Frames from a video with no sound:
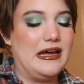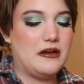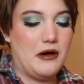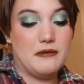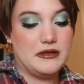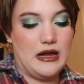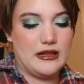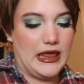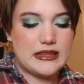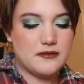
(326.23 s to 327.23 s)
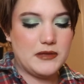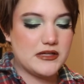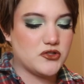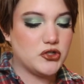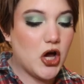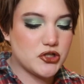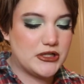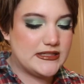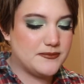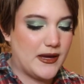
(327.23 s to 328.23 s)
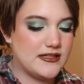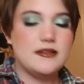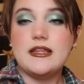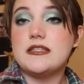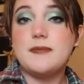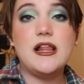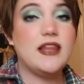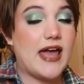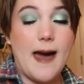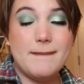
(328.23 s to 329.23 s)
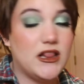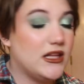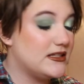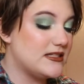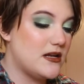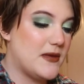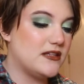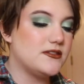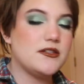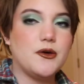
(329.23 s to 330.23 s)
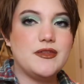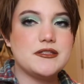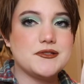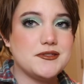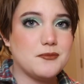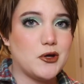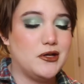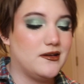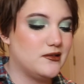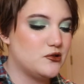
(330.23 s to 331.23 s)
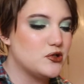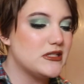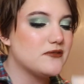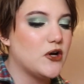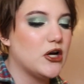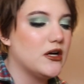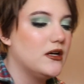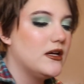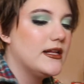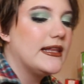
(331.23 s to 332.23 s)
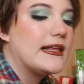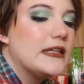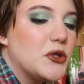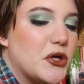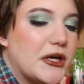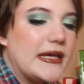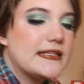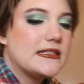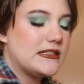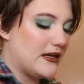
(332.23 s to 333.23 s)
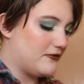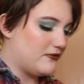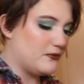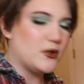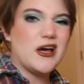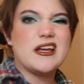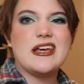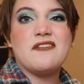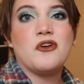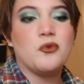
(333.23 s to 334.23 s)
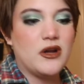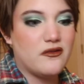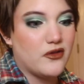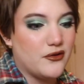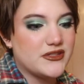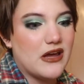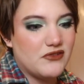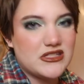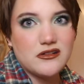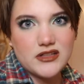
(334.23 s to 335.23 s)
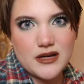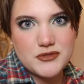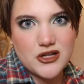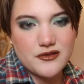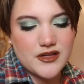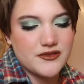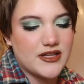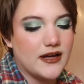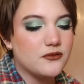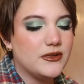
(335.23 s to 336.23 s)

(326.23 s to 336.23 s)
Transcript: I know I would not like them because they're dog treats, but they smell like apple and cinnamon. So these are some good treats for her like little cookies and stuff. We're not going to give her one of those every single time she goes outside.